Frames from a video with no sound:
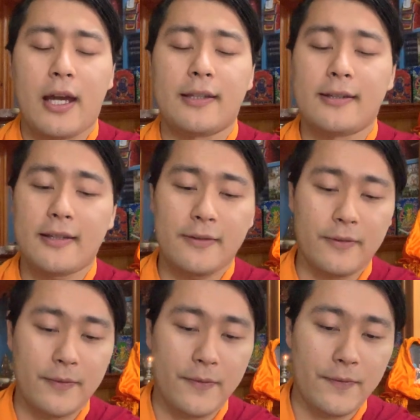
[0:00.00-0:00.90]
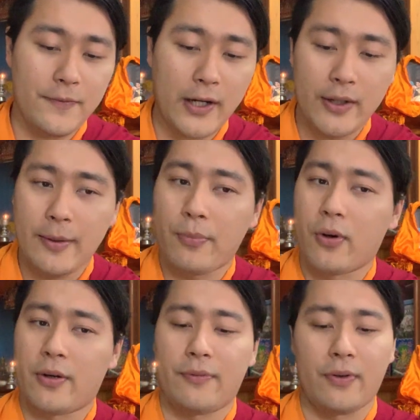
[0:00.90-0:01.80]
And this is very
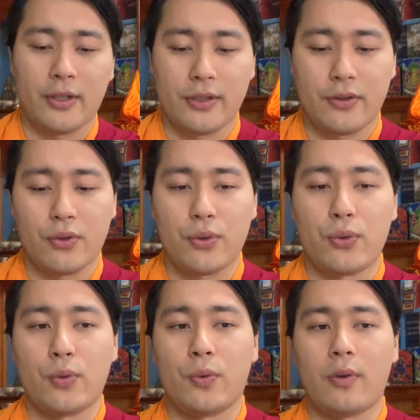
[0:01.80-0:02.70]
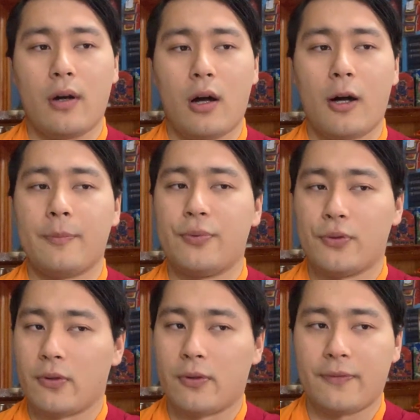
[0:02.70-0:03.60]
important for us to
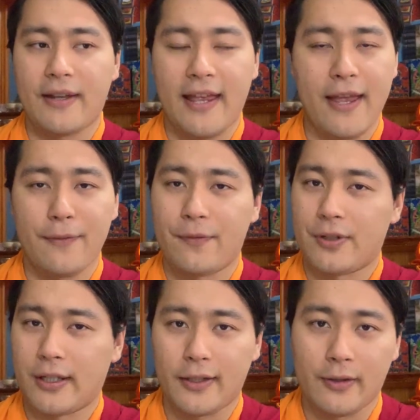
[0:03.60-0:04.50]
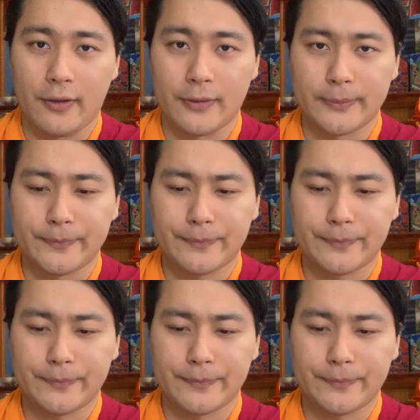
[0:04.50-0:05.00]
observe every year.